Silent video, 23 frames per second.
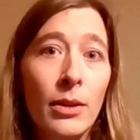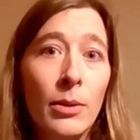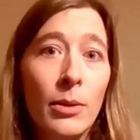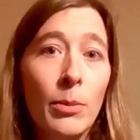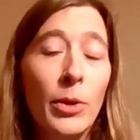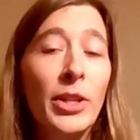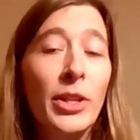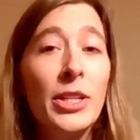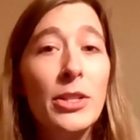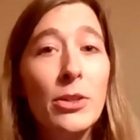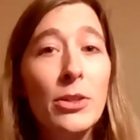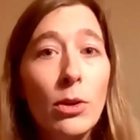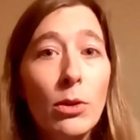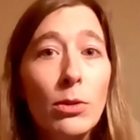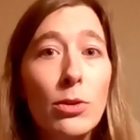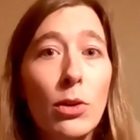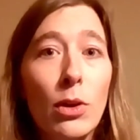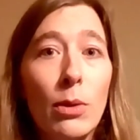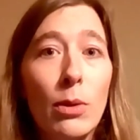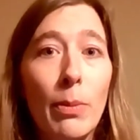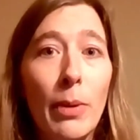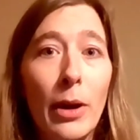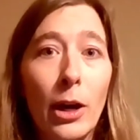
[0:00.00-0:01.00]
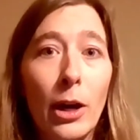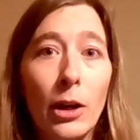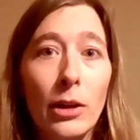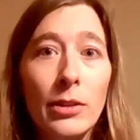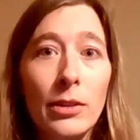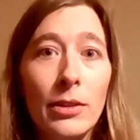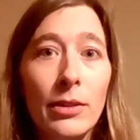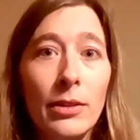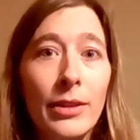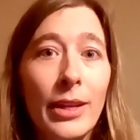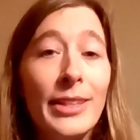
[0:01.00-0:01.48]
But there's also a
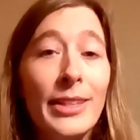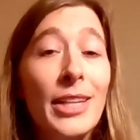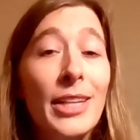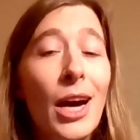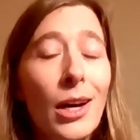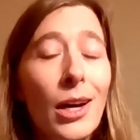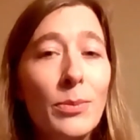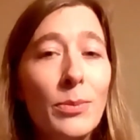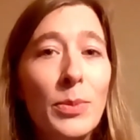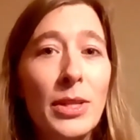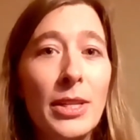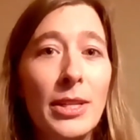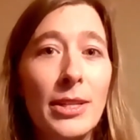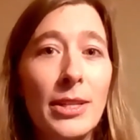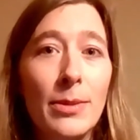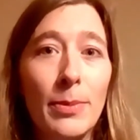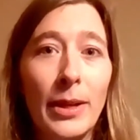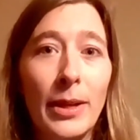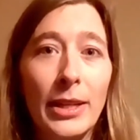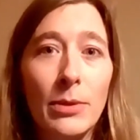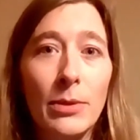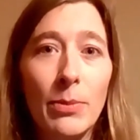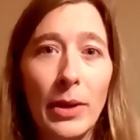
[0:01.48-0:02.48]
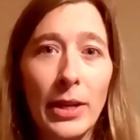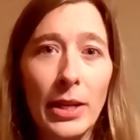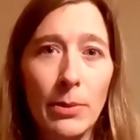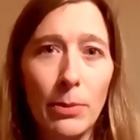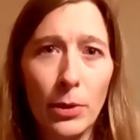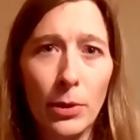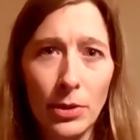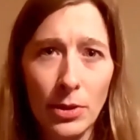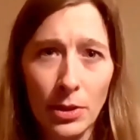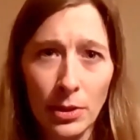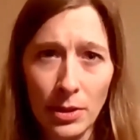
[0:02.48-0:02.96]
part that can't be explained by a
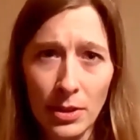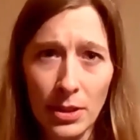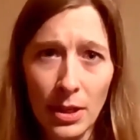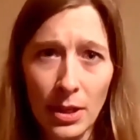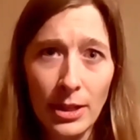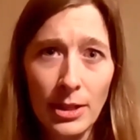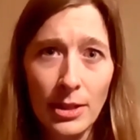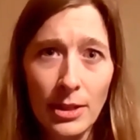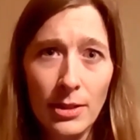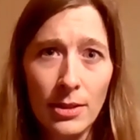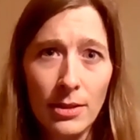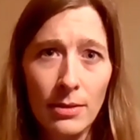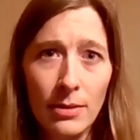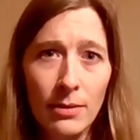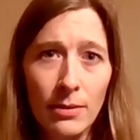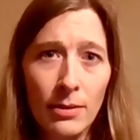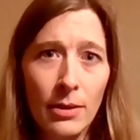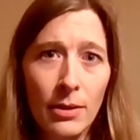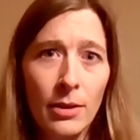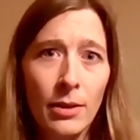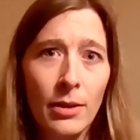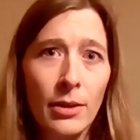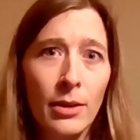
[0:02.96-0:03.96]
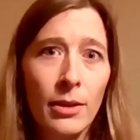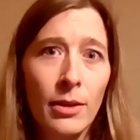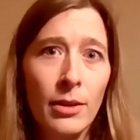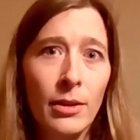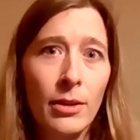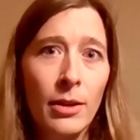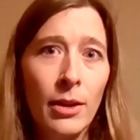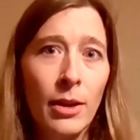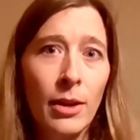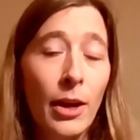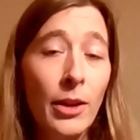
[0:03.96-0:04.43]
person's size.
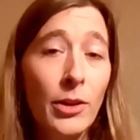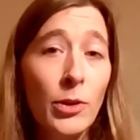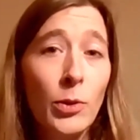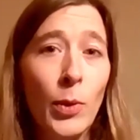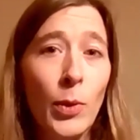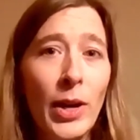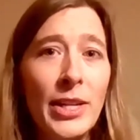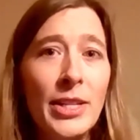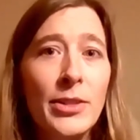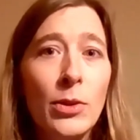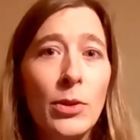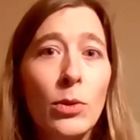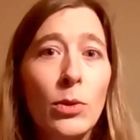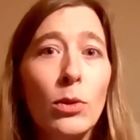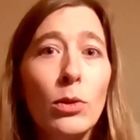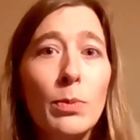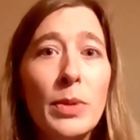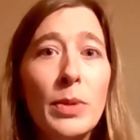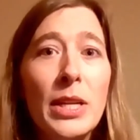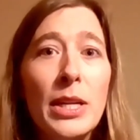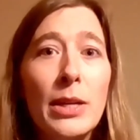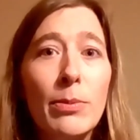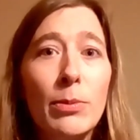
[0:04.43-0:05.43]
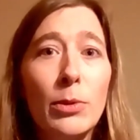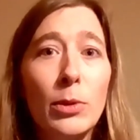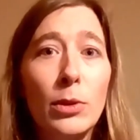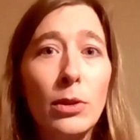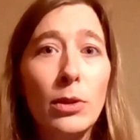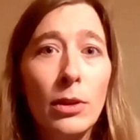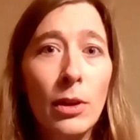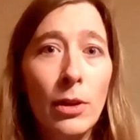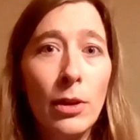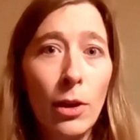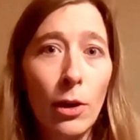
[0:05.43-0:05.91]
Otherwise, all
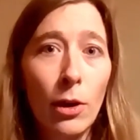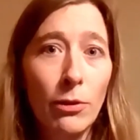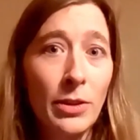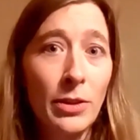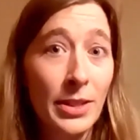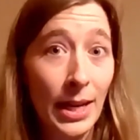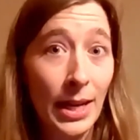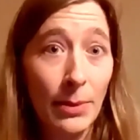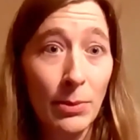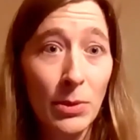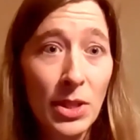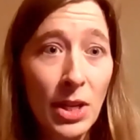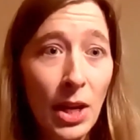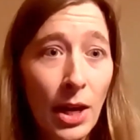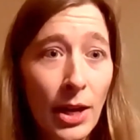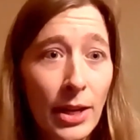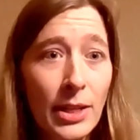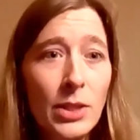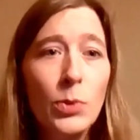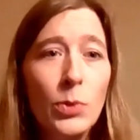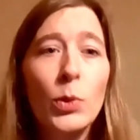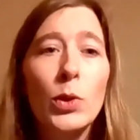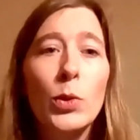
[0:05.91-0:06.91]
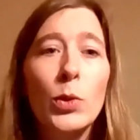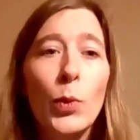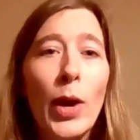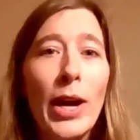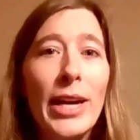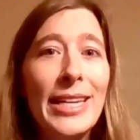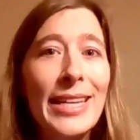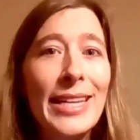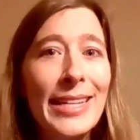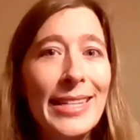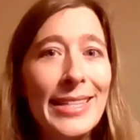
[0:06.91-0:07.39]
people of the same size would
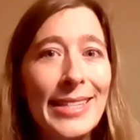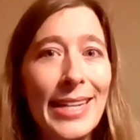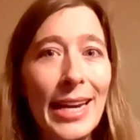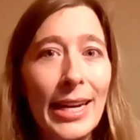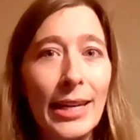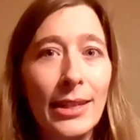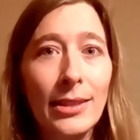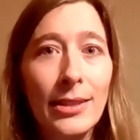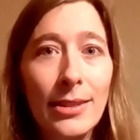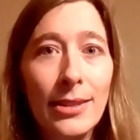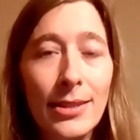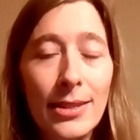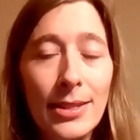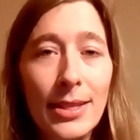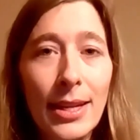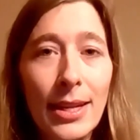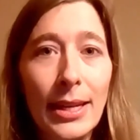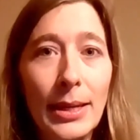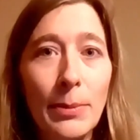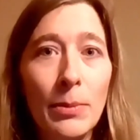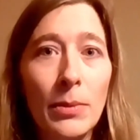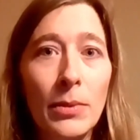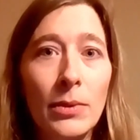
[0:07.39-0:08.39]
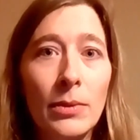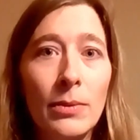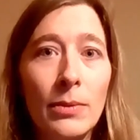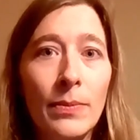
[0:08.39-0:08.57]
weigh exactly the same.